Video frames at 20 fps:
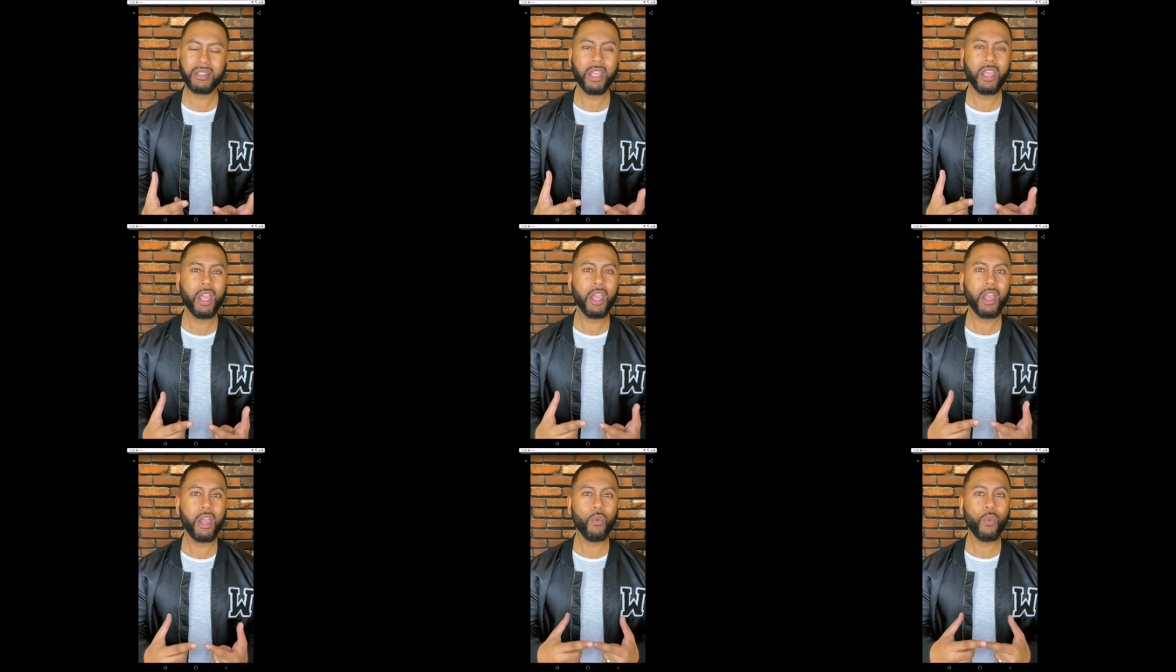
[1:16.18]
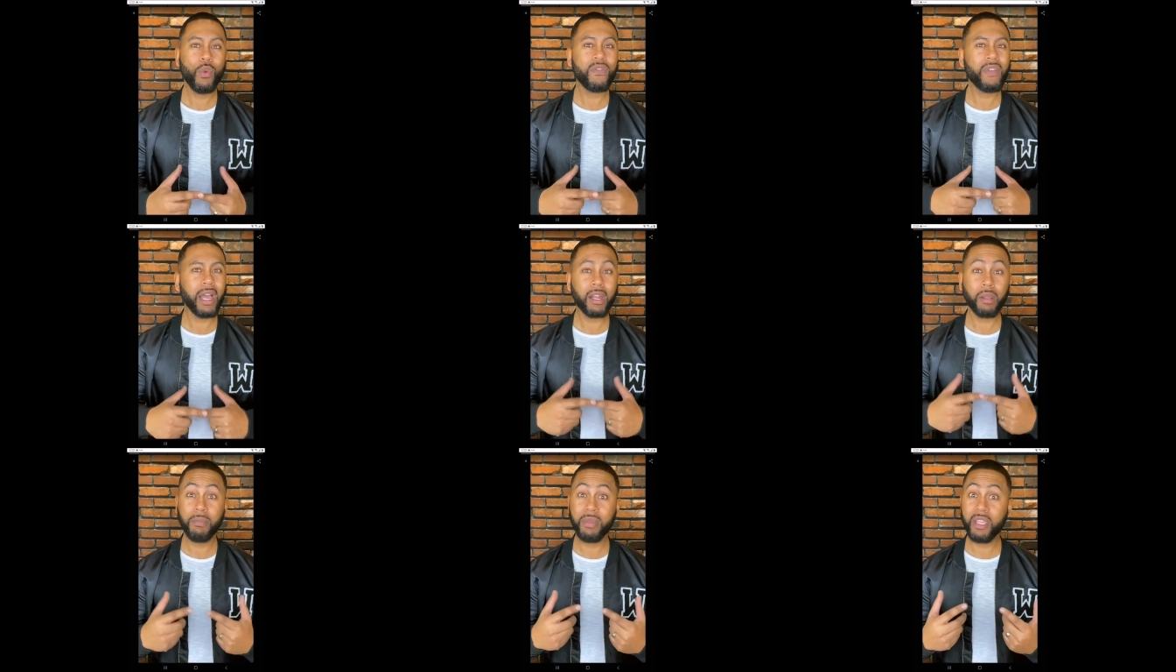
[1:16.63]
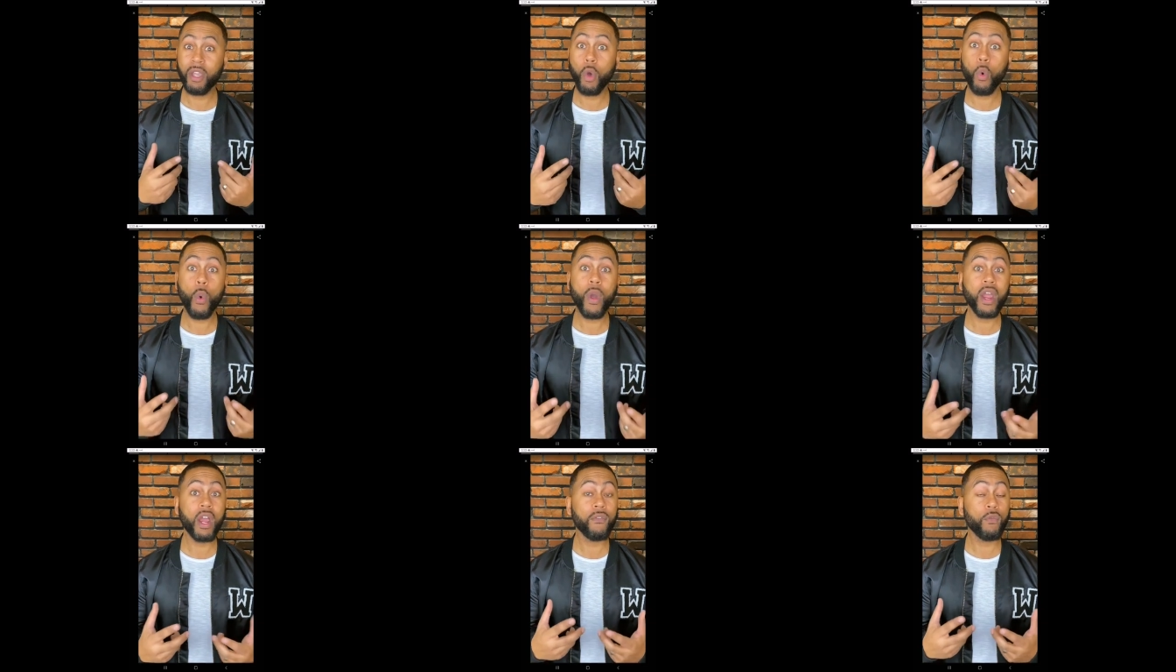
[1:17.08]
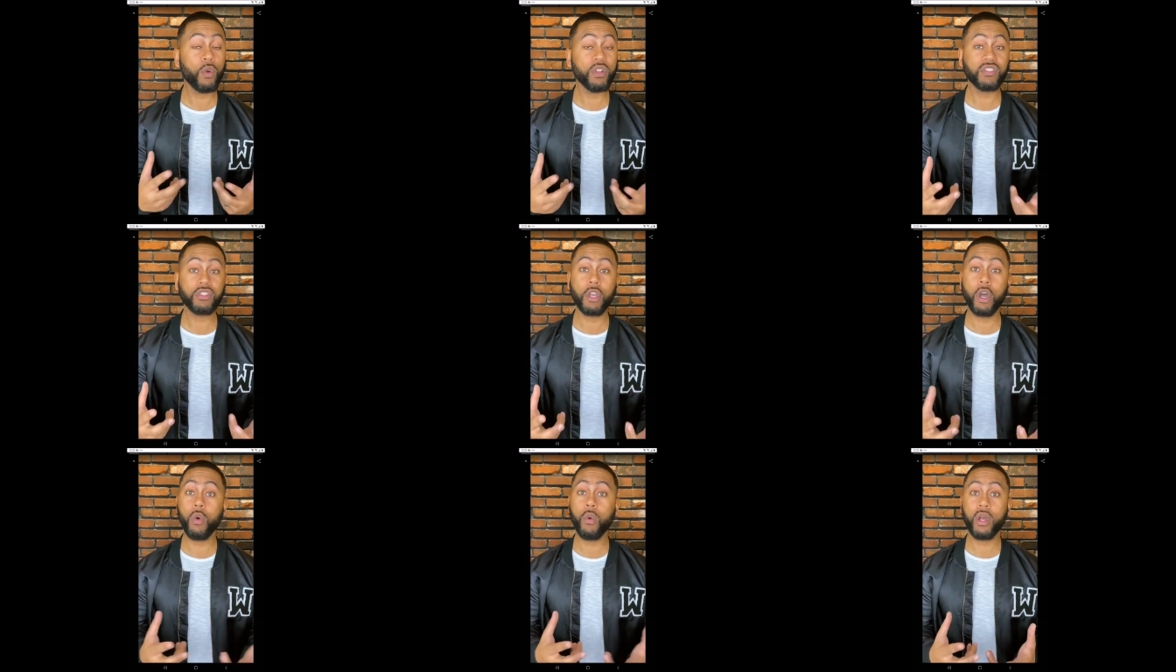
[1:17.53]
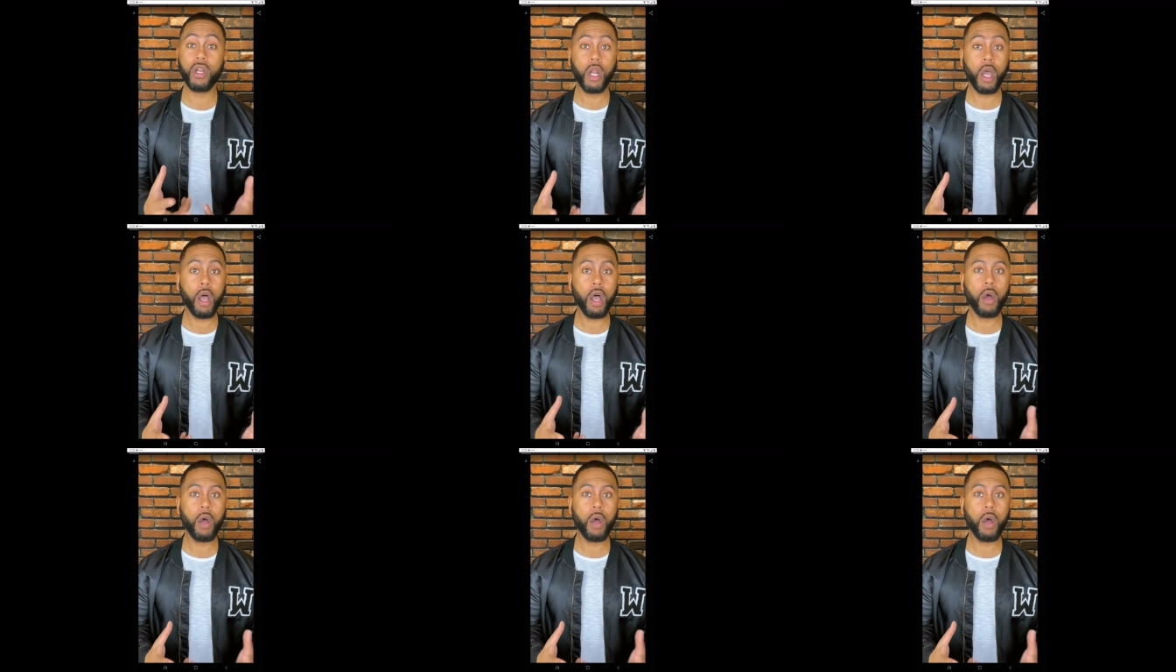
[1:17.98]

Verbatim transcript: We've got to be aware of what's going on.